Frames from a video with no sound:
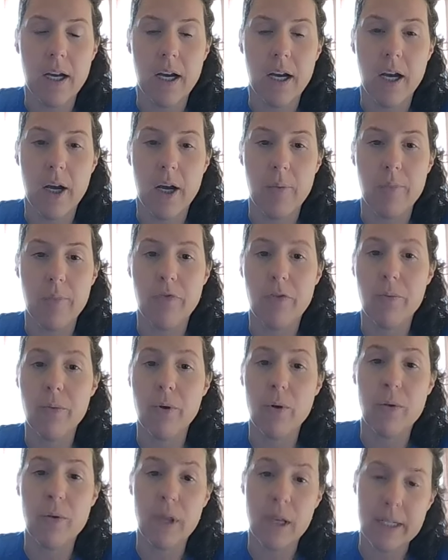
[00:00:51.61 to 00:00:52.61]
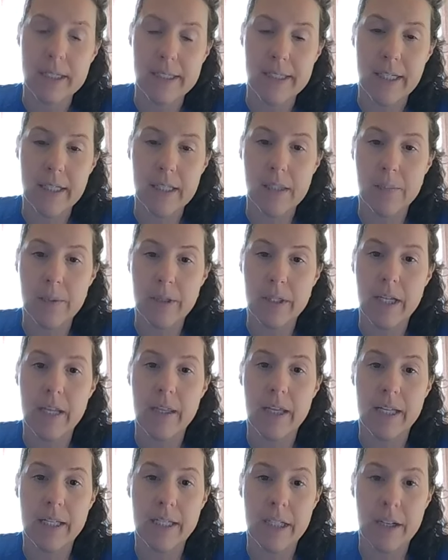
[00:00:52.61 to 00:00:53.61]
for both the assessment
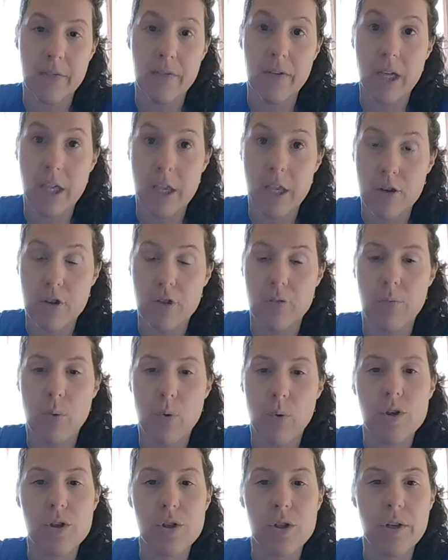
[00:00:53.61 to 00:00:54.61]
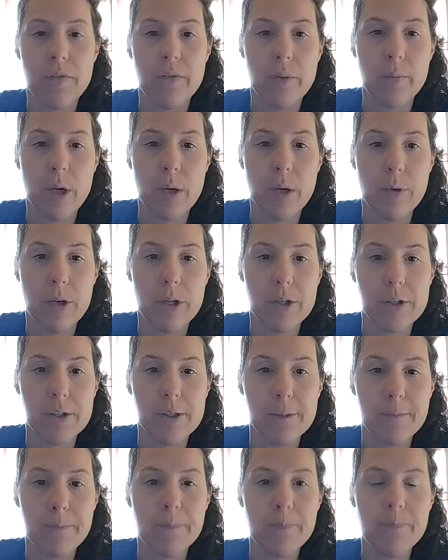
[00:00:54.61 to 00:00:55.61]
and the identification portion of the
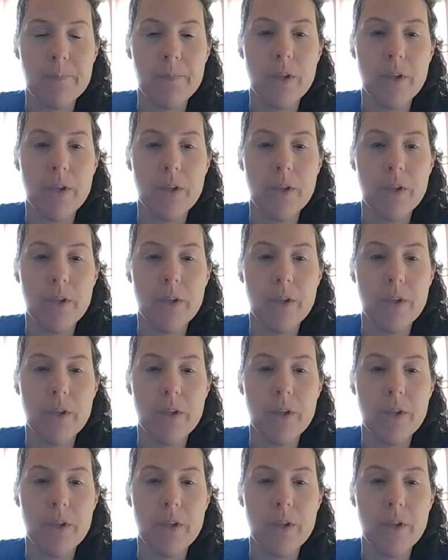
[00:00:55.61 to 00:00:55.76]
papers.